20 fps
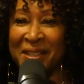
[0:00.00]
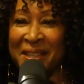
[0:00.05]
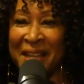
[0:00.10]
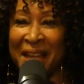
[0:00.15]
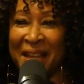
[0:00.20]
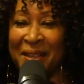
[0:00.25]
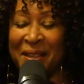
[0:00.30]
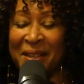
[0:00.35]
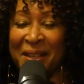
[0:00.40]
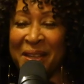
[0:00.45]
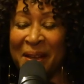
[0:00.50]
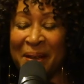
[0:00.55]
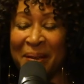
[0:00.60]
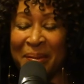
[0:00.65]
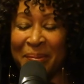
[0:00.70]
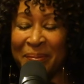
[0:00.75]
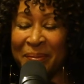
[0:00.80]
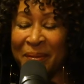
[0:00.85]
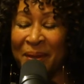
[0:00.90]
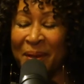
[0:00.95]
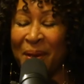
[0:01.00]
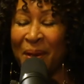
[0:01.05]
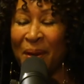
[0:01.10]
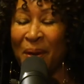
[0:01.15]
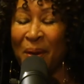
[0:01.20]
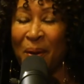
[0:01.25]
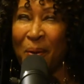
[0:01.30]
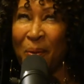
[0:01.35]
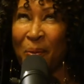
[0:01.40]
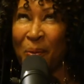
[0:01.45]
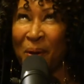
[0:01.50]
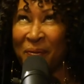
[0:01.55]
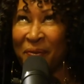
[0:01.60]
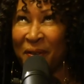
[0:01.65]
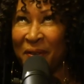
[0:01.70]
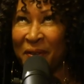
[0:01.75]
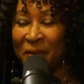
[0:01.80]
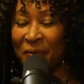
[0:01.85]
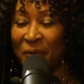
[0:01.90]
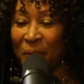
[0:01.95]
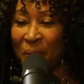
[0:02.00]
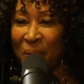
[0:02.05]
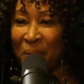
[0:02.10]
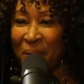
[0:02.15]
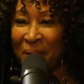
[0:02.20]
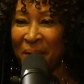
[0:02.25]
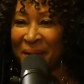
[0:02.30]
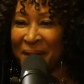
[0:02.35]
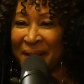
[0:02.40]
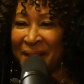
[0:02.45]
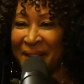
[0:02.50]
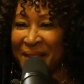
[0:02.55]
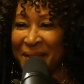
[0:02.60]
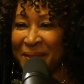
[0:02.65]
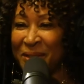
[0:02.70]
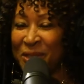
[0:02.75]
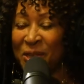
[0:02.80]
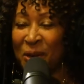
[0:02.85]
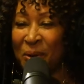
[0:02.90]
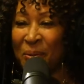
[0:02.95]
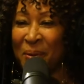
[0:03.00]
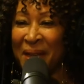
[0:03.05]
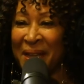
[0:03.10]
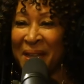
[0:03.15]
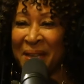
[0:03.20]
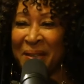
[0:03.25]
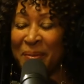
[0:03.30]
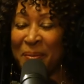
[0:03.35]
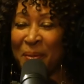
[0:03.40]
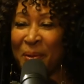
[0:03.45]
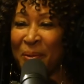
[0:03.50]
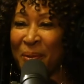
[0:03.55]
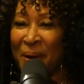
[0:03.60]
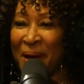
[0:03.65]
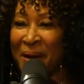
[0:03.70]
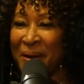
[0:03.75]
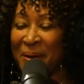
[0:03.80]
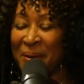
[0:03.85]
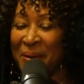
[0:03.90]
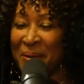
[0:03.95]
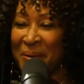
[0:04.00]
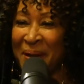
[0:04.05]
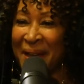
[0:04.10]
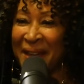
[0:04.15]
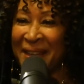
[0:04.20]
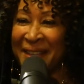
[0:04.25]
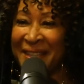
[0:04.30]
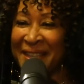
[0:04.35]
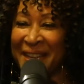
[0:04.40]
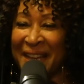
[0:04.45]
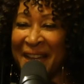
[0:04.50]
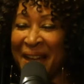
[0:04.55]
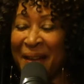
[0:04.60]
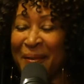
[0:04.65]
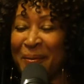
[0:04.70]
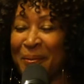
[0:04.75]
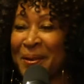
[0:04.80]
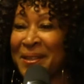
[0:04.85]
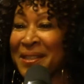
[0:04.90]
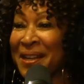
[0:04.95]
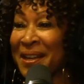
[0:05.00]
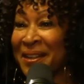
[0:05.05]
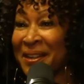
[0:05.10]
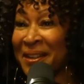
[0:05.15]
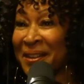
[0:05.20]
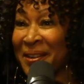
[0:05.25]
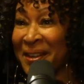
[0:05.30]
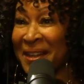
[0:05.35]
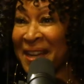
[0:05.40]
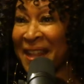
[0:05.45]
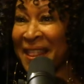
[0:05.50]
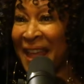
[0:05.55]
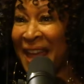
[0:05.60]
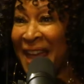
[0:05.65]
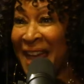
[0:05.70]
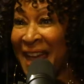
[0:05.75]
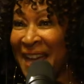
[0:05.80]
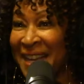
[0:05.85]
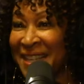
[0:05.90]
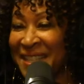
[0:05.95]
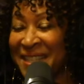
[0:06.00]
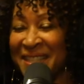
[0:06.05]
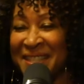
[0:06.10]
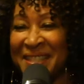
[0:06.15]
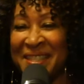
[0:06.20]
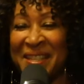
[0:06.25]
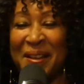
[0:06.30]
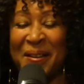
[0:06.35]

they just had the 154 show in Morocco, and I wish I could have gone to that.